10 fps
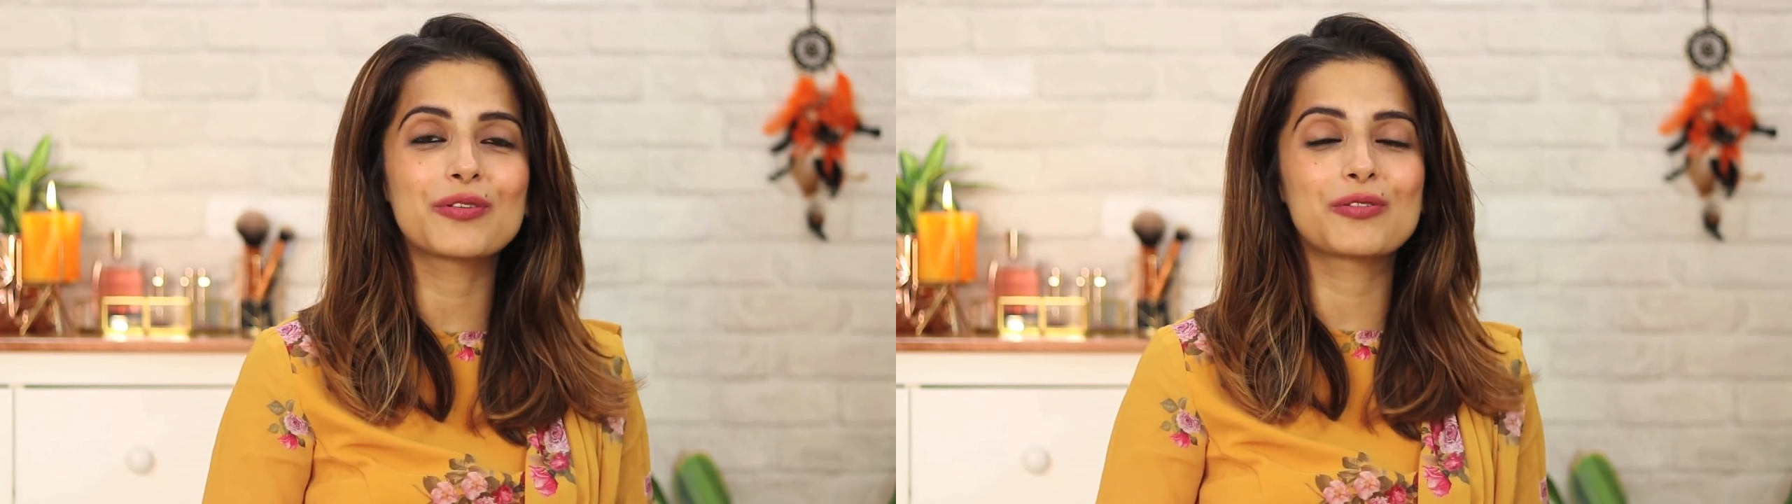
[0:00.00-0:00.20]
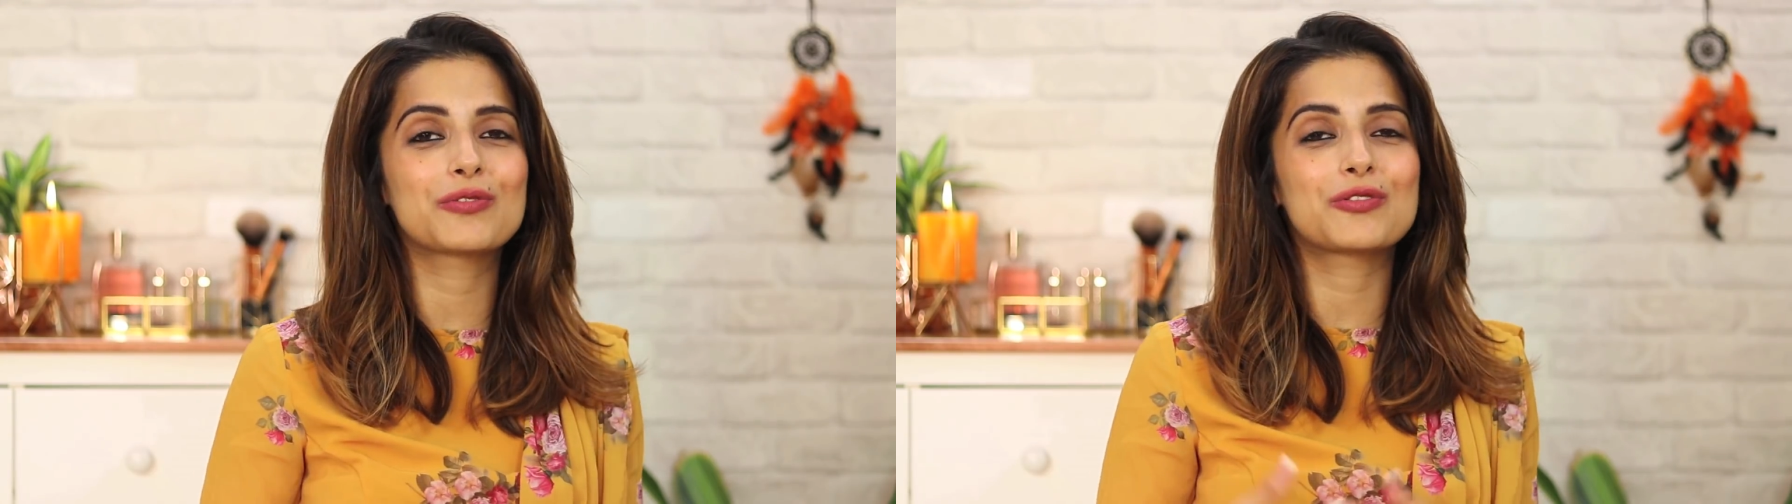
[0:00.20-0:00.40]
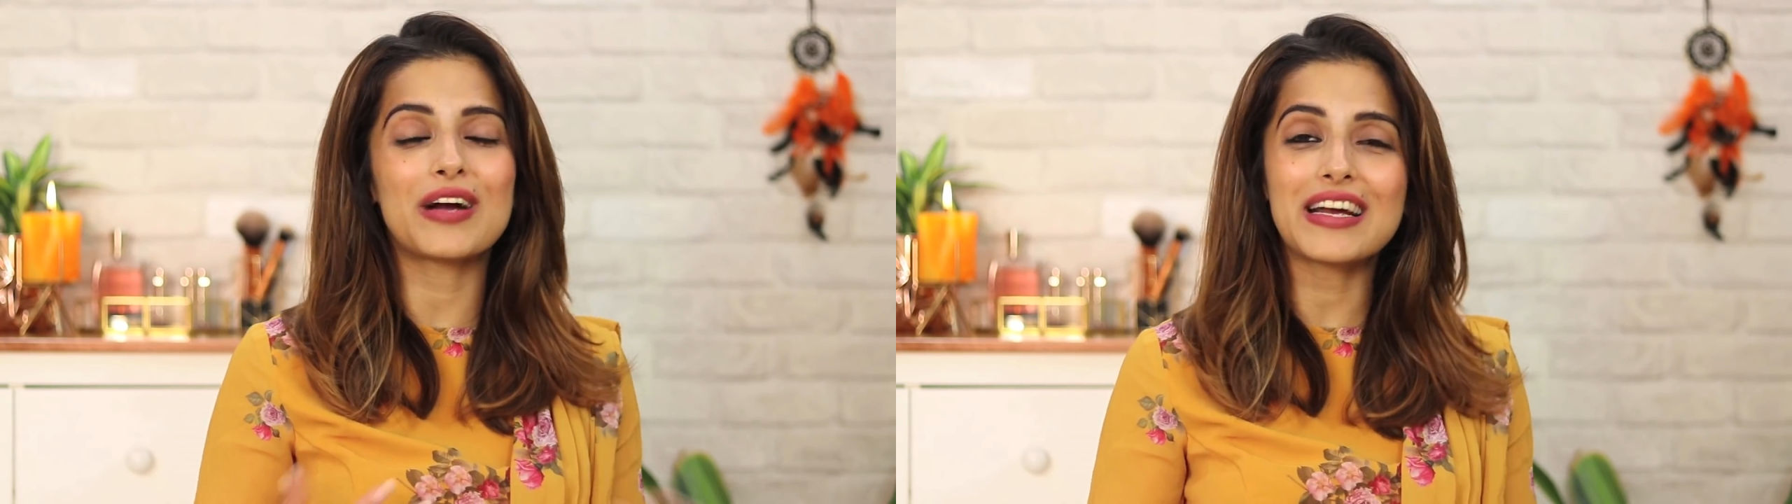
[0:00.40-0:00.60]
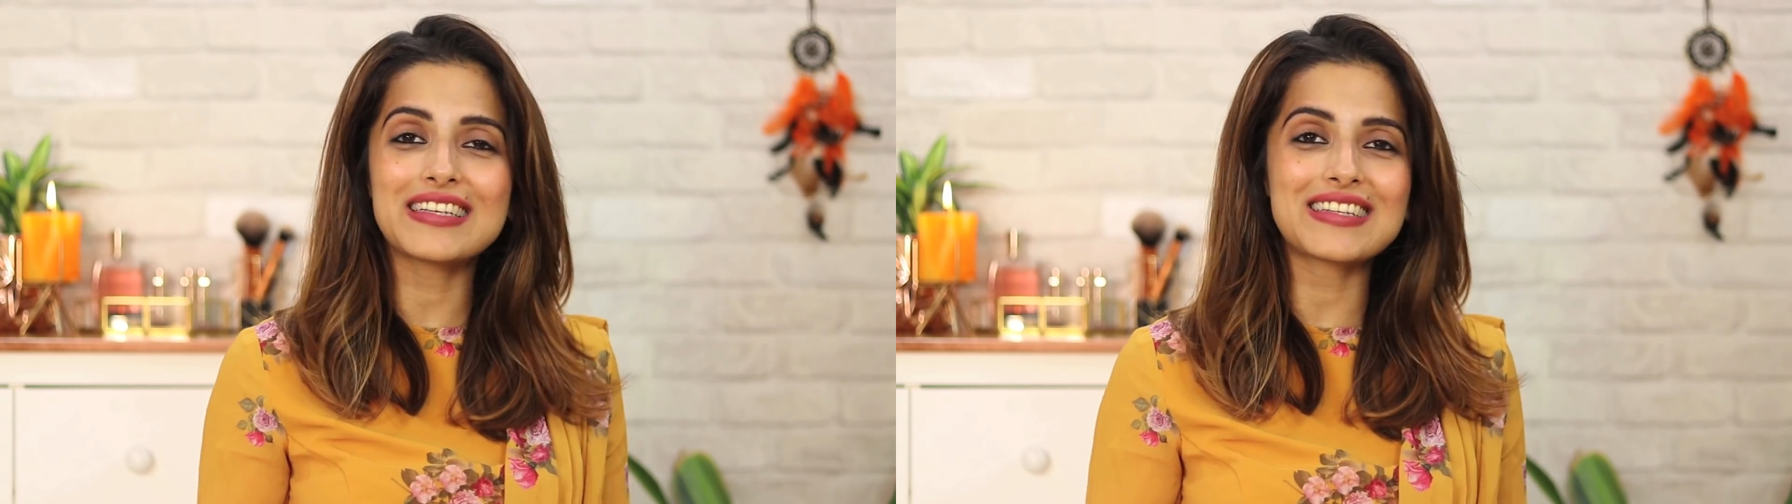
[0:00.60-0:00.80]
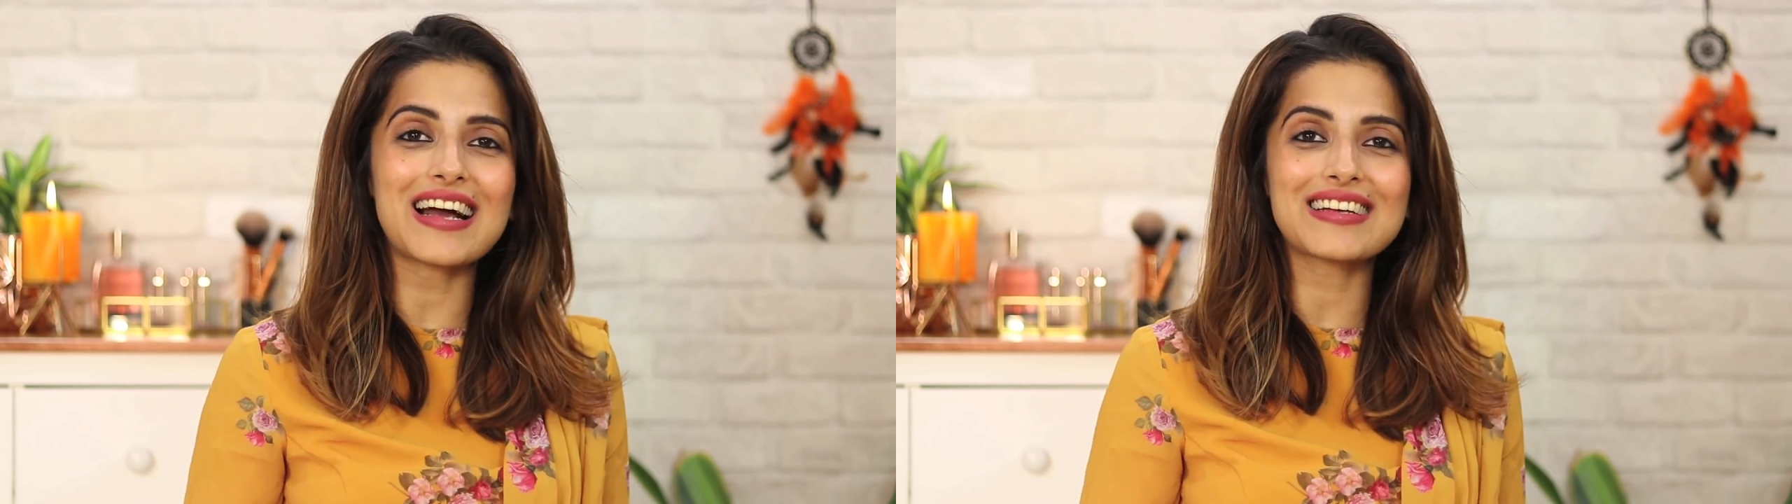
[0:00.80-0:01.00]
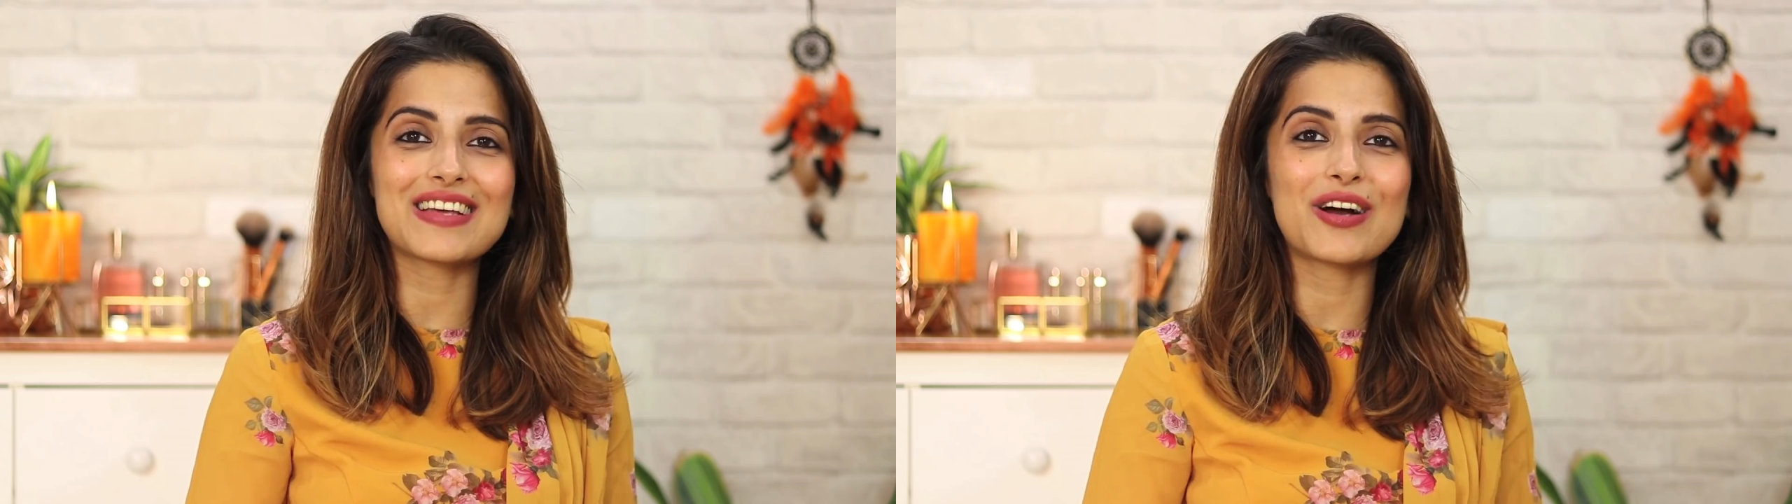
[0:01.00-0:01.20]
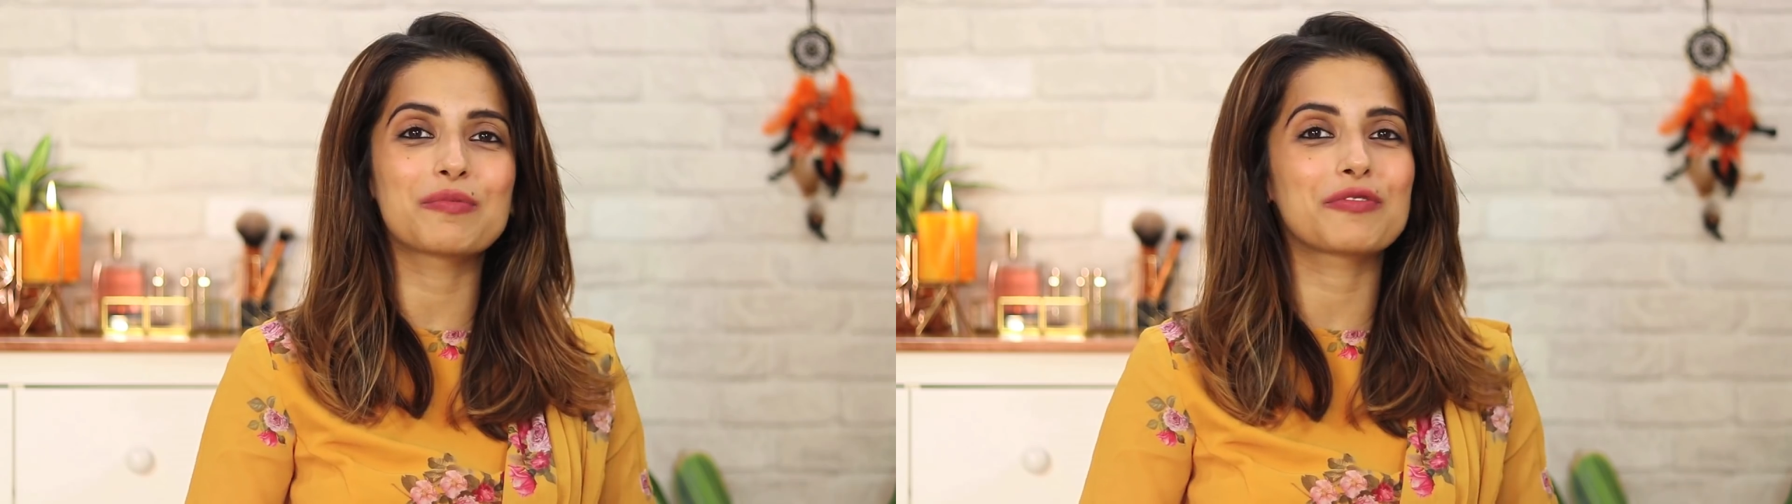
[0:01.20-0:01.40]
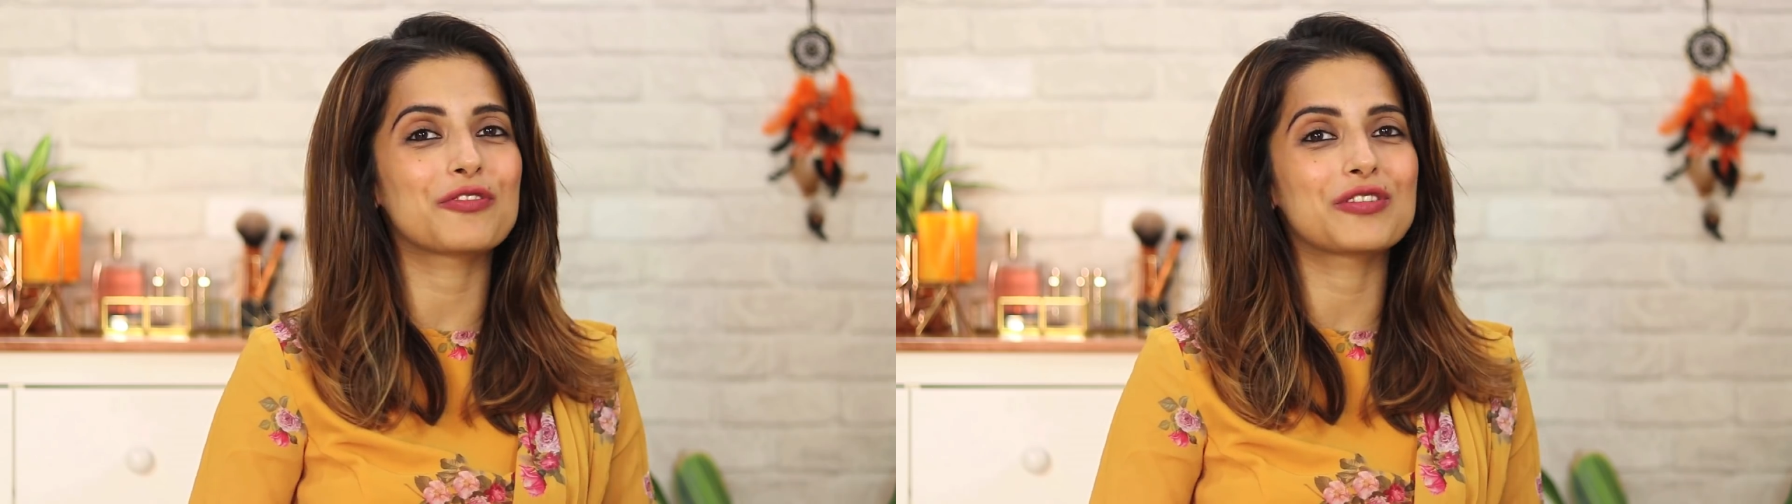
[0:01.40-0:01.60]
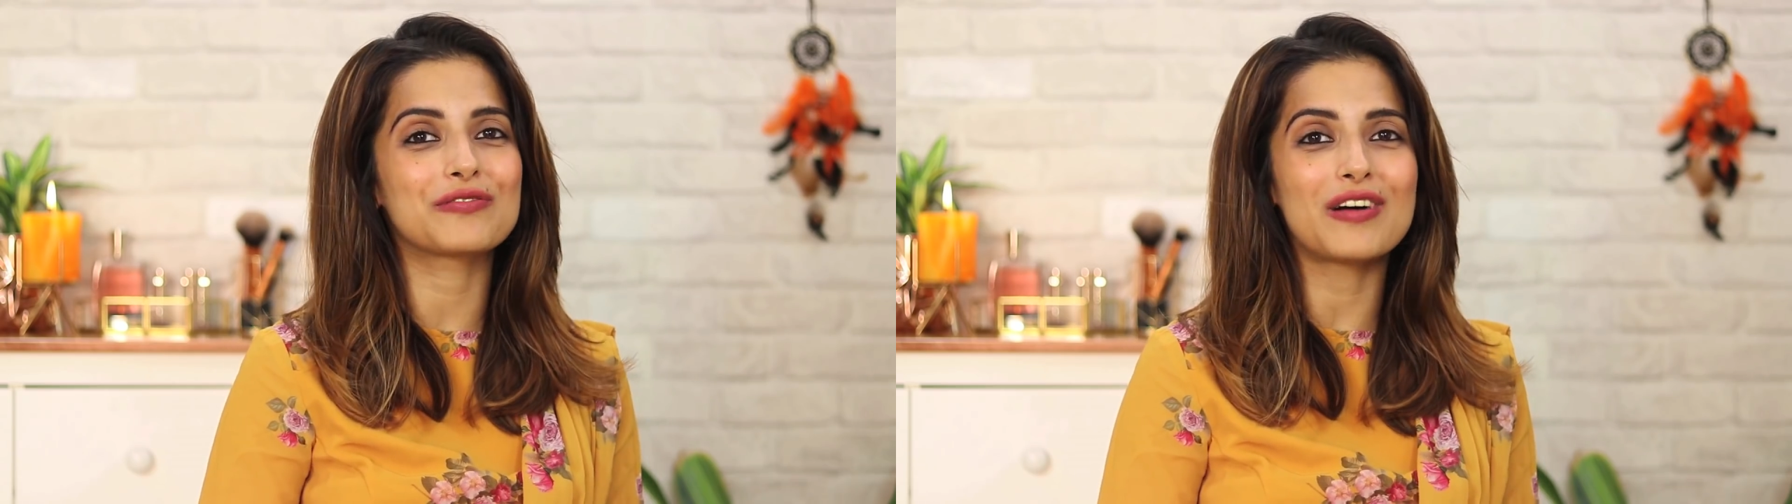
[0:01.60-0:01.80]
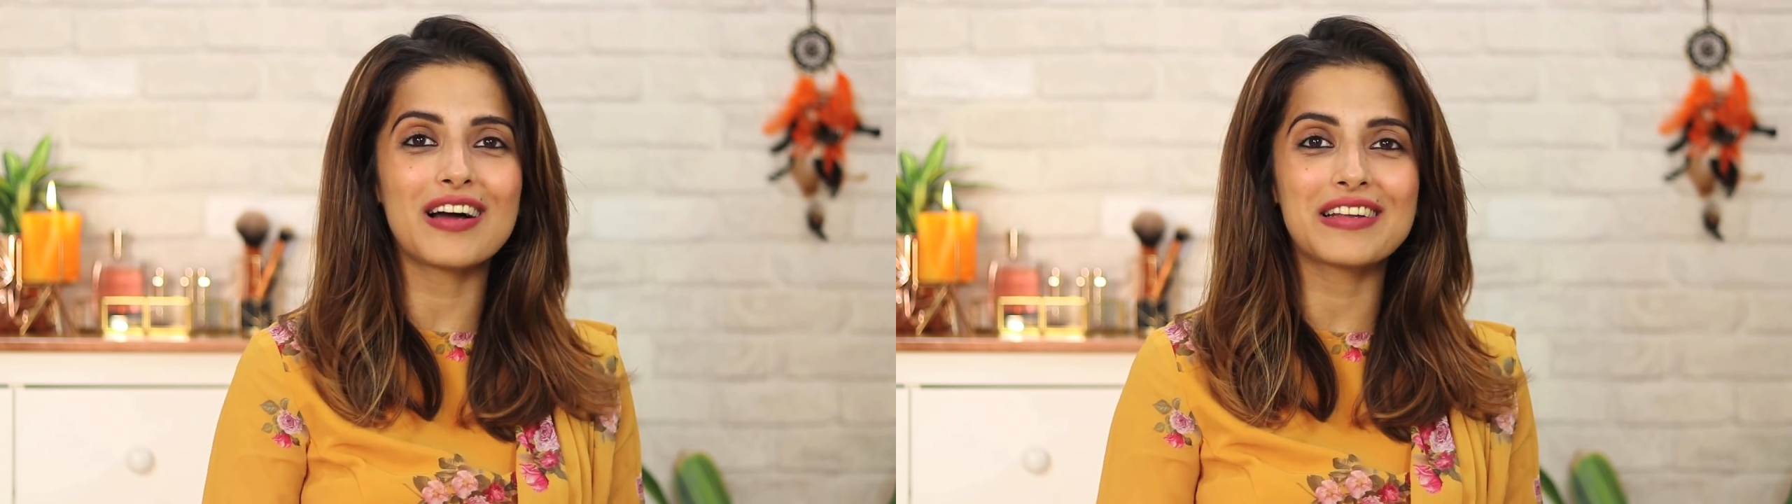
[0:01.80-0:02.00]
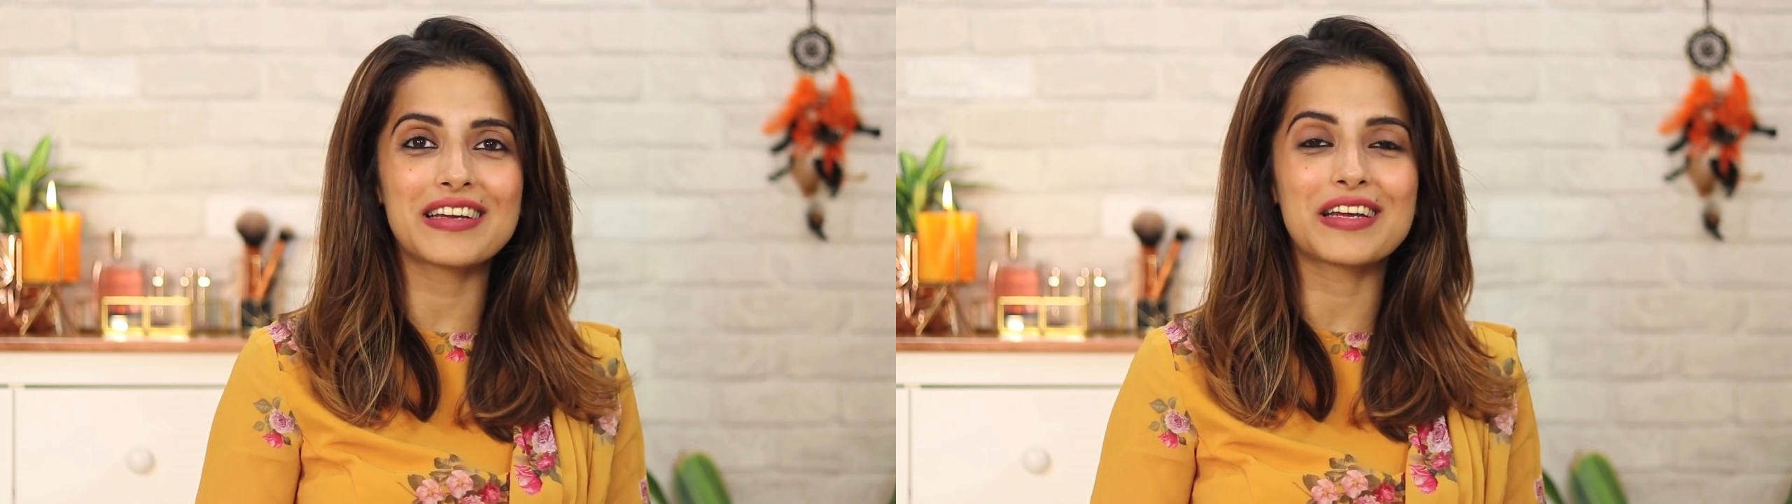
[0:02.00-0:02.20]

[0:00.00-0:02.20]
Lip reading: Do try these hacks out before Diwali.